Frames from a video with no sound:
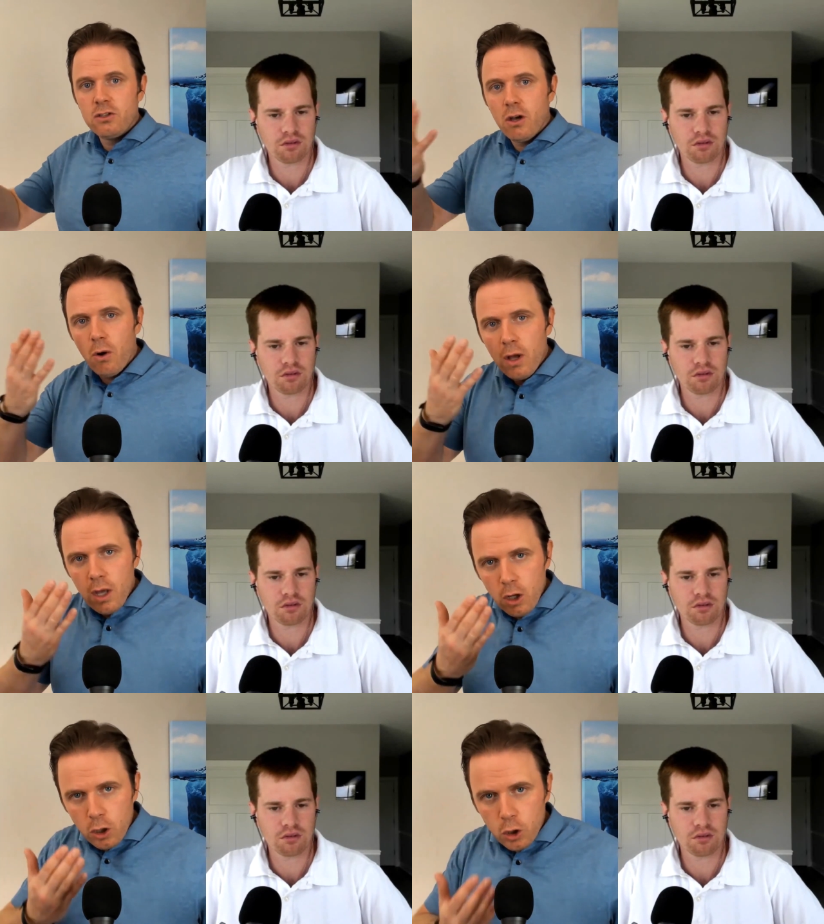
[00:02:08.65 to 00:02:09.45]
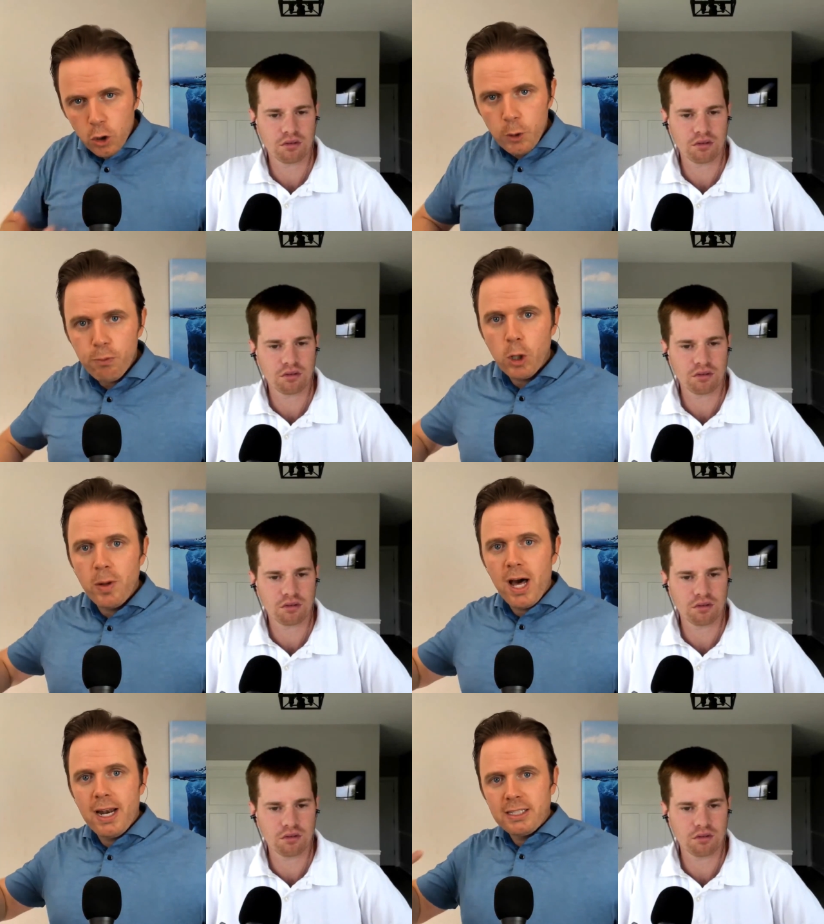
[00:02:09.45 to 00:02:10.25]
Speaker 1: And so good
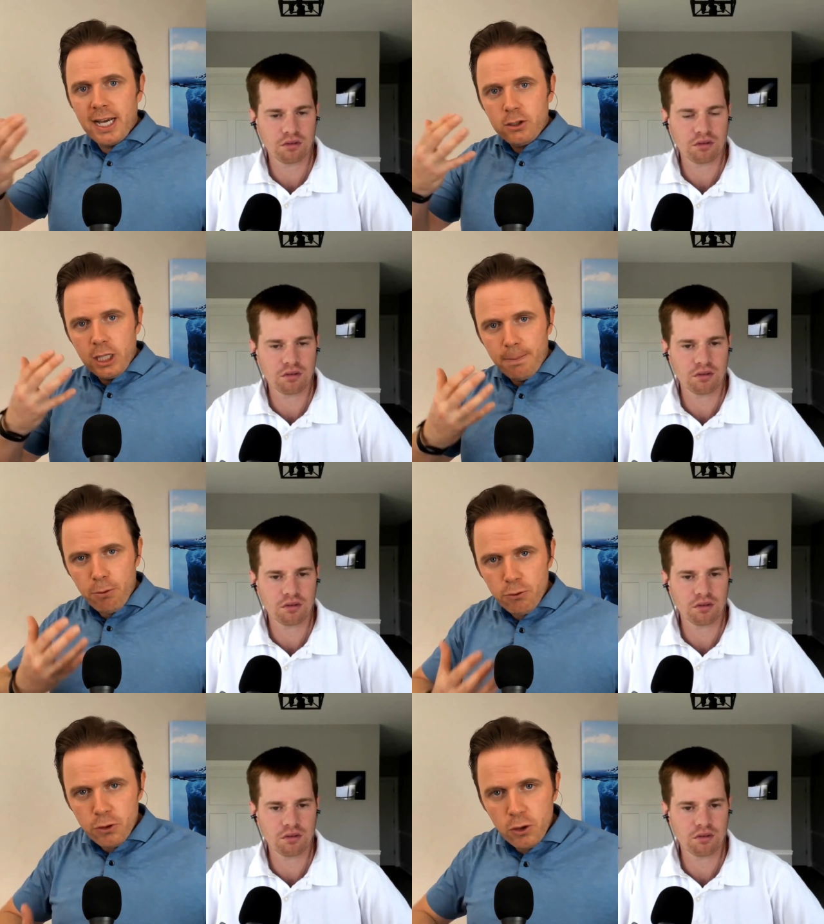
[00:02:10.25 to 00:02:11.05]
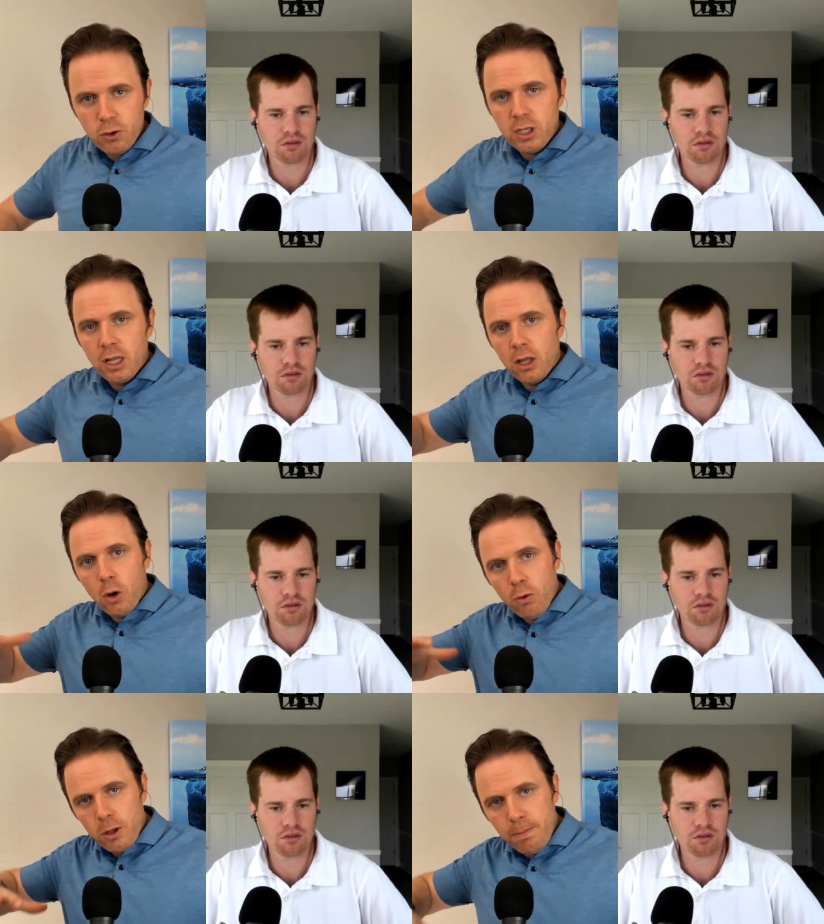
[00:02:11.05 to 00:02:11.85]
probiotics actually produce and
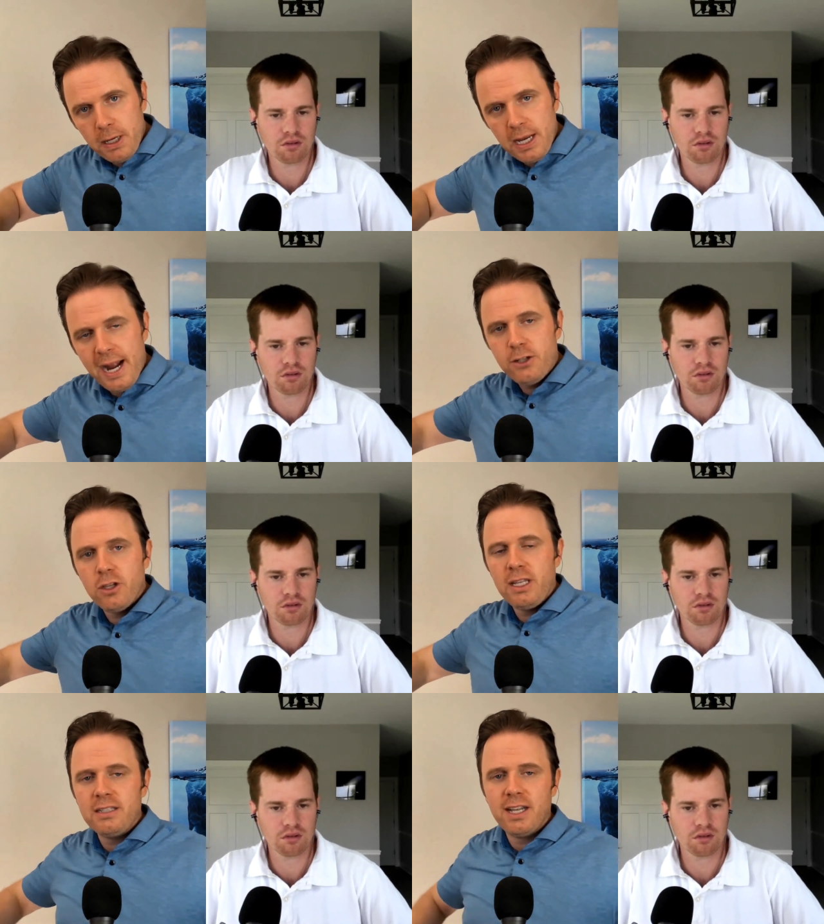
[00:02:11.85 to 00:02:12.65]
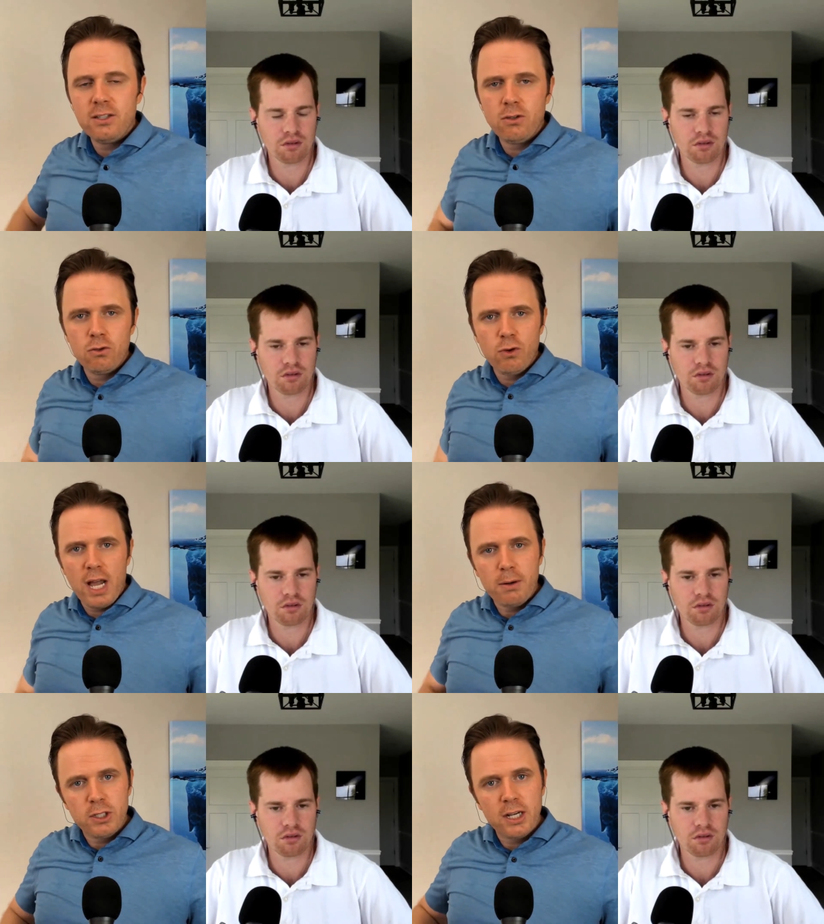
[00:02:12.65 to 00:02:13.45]
lower the pH in the intestinal
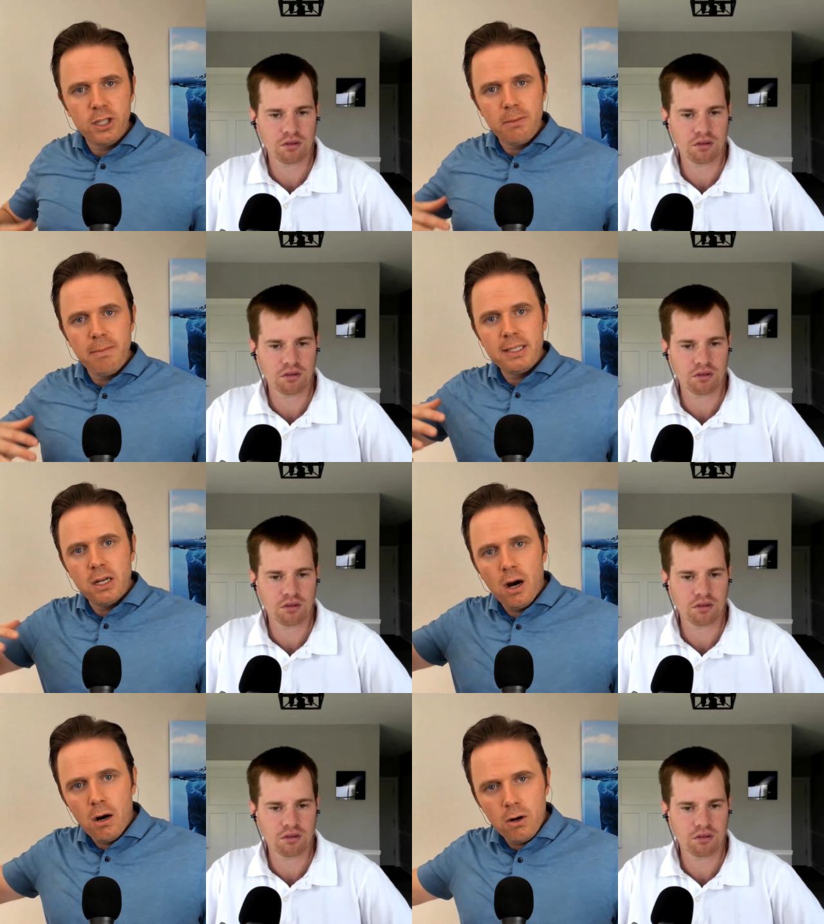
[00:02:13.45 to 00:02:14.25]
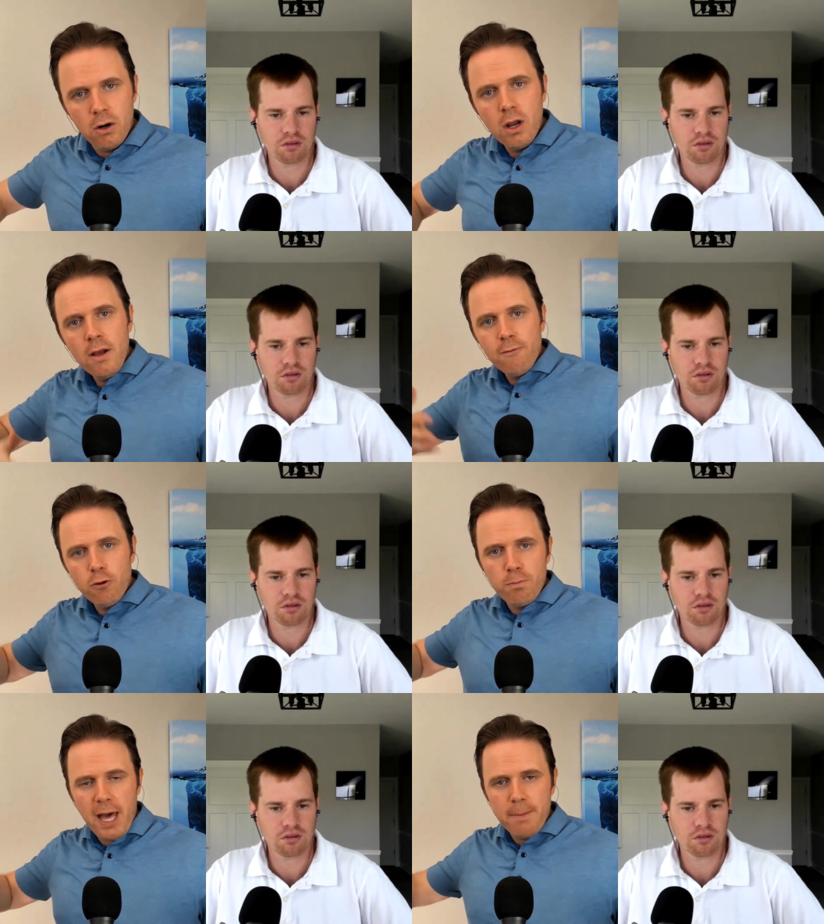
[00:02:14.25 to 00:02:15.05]
tract, which actually makes it harder
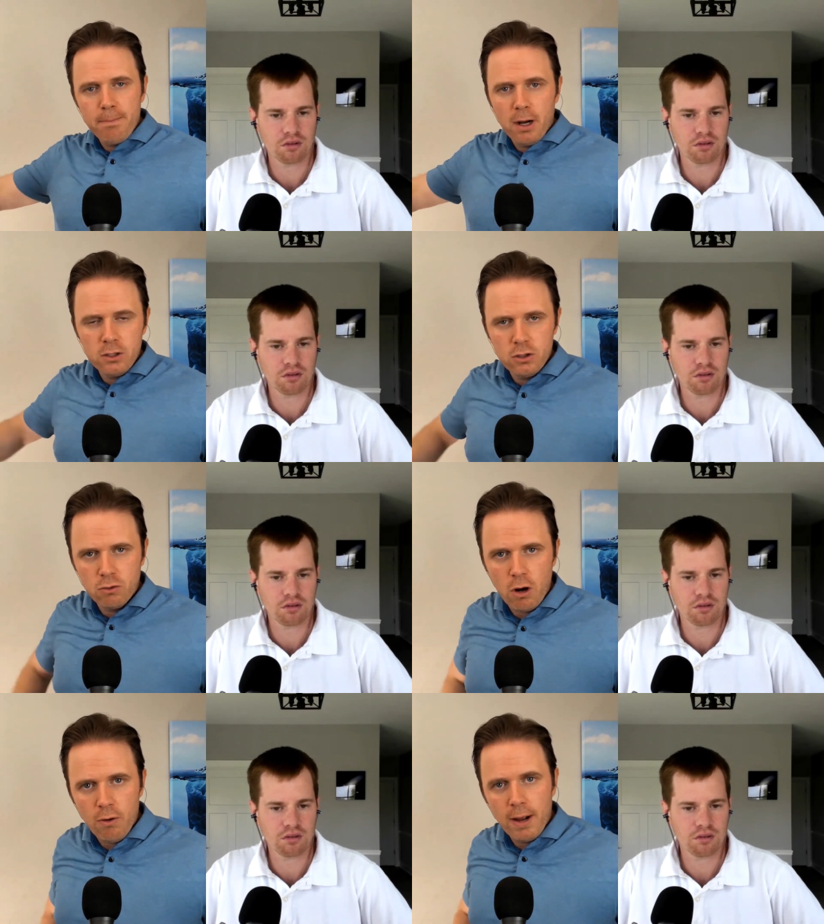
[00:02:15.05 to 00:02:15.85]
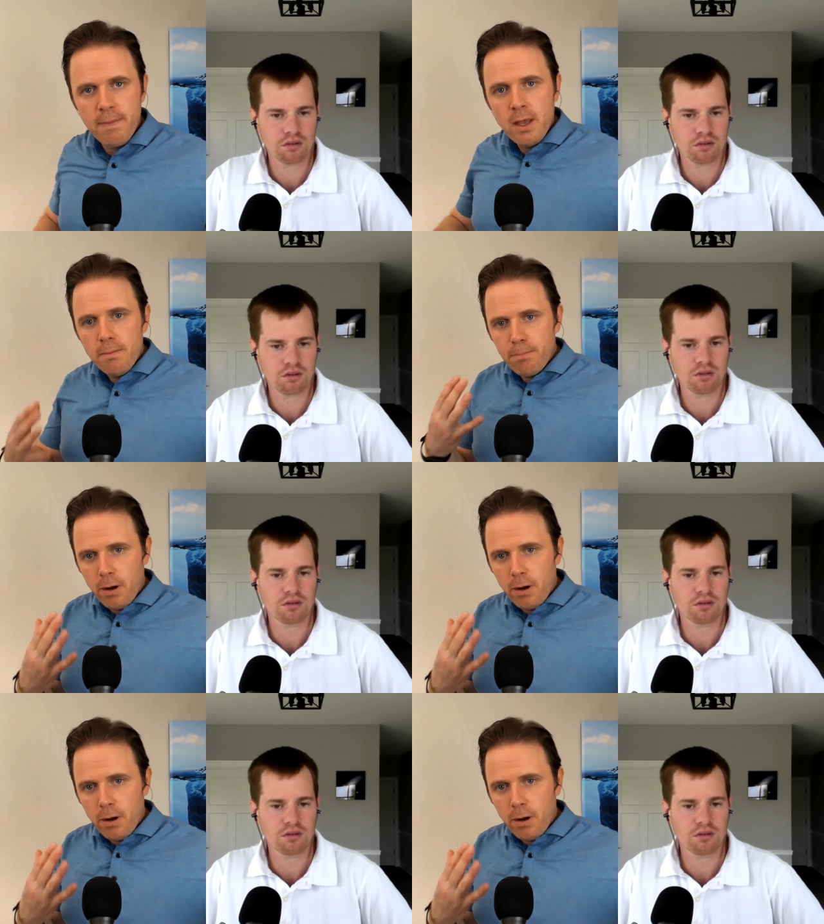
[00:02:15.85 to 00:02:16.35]
for bad bugs to grow, right?